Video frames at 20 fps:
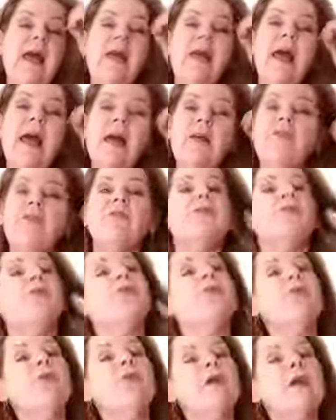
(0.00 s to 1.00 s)
Cats are
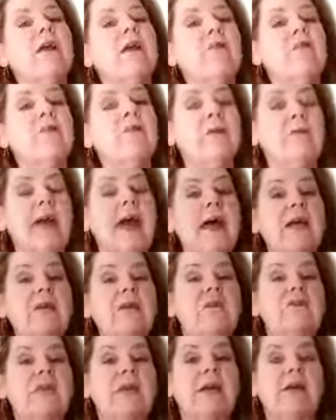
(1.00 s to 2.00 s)
notoriously
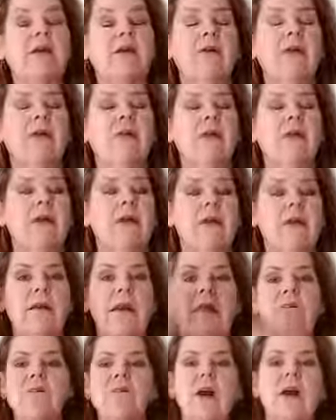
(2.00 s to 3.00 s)
bad drinkers, and
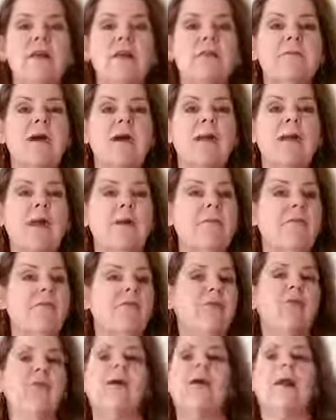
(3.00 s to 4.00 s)
I've talked about that
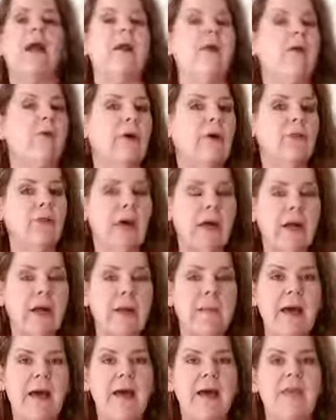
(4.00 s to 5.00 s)
before, and I know I'll talk
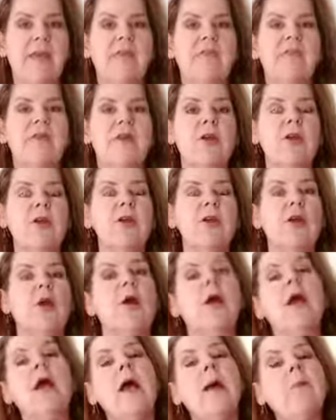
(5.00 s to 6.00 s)
about it in the
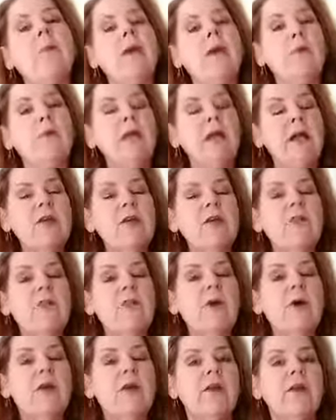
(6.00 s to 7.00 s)
future. But what I just
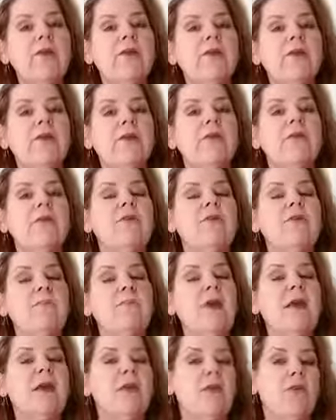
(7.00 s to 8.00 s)
want you to do is
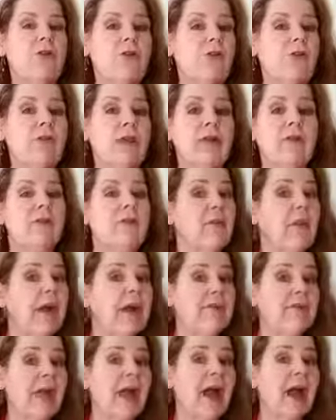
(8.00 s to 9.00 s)
make sure, because a lot
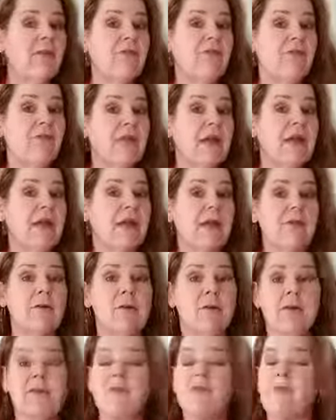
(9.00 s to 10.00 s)
of cats are eating
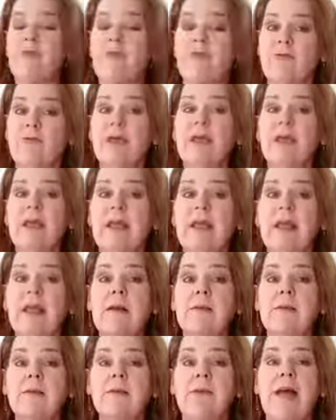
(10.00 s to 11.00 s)
just strictly
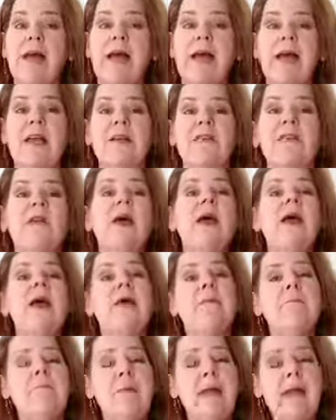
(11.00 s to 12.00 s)
kibble diets,
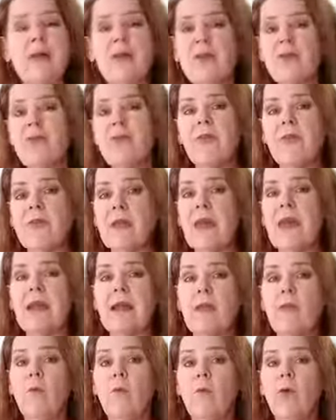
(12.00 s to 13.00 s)
make sure they're
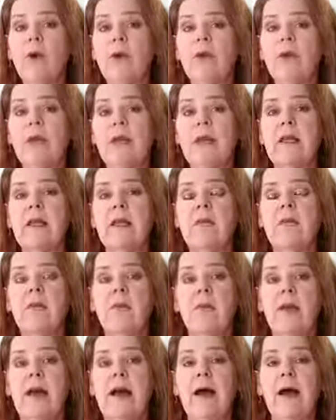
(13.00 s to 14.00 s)
getting water in as
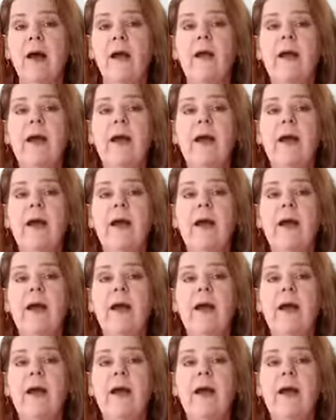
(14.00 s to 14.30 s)
well.